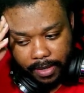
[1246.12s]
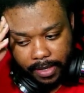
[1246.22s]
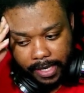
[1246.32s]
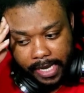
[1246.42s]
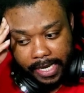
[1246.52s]

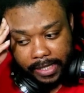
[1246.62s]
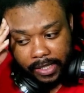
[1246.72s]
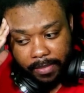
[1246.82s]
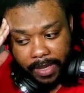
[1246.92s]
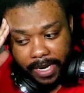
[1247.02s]
it's
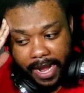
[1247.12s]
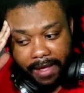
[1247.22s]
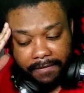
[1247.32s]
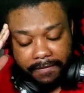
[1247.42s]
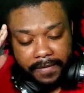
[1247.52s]
something that I
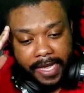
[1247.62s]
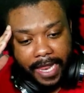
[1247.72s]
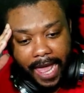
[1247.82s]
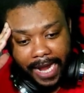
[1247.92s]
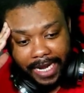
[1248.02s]
feel
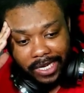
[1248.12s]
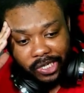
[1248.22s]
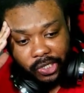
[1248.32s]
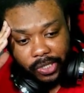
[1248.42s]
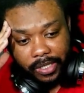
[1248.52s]
like they
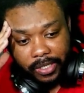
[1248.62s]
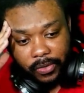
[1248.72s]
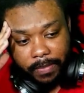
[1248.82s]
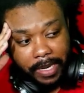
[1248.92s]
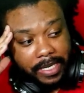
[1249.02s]
shouldn't
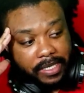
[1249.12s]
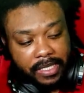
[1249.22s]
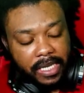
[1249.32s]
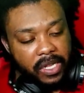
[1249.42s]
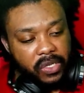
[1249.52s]
do, but it's
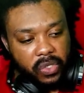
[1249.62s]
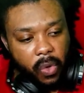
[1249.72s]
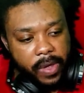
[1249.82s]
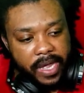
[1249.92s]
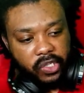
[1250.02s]
still
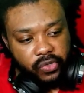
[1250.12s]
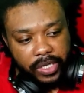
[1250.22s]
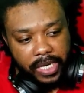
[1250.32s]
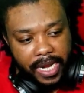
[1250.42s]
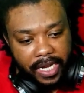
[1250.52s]
so
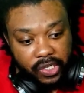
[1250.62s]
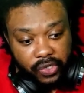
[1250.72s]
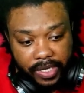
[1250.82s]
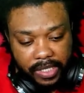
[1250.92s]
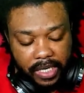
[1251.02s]
intriguing and
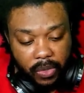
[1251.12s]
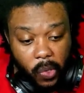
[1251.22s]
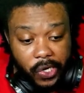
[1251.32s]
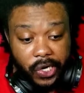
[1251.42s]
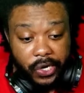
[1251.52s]
interesting
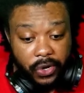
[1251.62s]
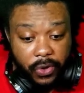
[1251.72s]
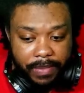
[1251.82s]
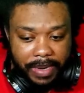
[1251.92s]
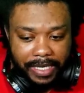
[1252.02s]
what you're
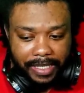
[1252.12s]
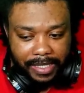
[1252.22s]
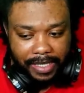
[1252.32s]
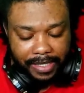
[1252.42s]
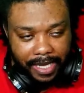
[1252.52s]
doing because
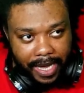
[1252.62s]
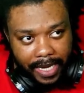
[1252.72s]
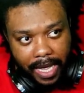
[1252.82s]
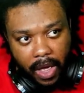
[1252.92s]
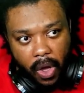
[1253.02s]
it's just like,
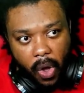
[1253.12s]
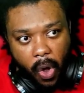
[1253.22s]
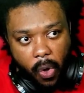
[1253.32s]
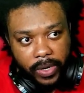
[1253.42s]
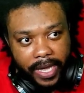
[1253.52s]

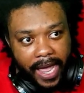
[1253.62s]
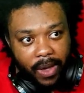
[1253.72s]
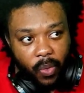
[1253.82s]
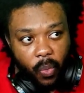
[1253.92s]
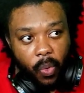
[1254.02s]
okay,
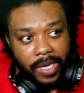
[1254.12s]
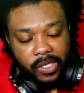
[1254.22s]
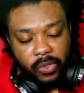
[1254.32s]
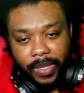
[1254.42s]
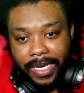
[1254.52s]

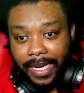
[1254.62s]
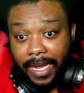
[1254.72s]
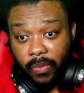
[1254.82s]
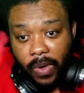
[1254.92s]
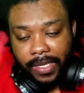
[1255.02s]
what's real
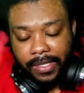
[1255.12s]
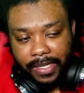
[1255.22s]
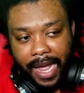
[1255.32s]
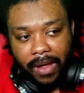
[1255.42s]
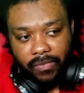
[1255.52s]
and what's
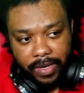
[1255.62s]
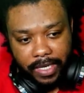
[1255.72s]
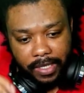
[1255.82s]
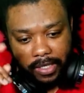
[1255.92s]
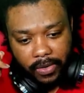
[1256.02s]
not
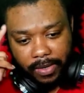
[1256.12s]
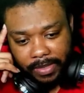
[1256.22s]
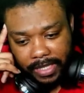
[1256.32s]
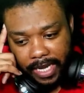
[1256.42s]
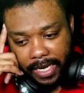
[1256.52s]
real? You know what I'm
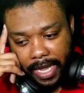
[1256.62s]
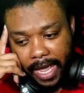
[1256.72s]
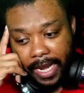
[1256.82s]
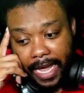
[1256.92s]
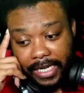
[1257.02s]
saying?
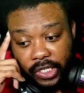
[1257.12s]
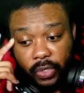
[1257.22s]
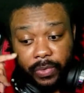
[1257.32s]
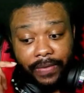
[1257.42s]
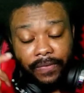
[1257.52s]
Like,
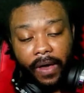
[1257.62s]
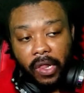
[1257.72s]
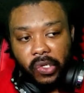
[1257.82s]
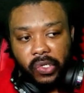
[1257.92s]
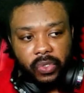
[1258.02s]
should we
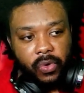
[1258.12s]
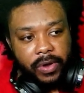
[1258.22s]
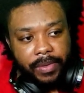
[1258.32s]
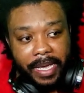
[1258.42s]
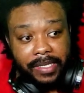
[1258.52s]
follow the
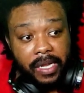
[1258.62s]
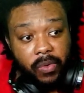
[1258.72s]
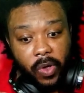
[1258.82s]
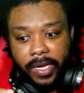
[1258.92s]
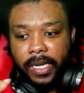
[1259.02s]
story based on
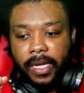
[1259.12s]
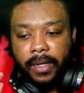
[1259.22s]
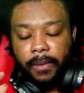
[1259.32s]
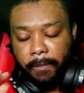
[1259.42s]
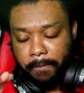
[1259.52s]
what
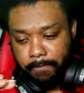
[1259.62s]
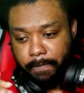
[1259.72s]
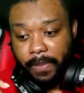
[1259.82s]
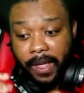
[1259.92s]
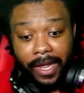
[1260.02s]

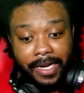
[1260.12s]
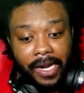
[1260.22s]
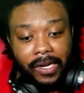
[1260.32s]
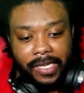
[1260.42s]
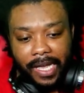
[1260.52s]

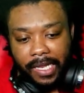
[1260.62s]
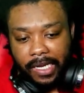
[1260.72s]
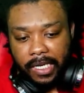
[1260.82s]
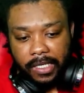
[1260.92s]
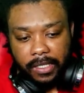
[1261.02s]
they're
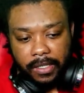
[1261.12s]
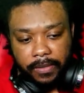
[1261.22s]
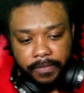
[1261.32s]
telling us?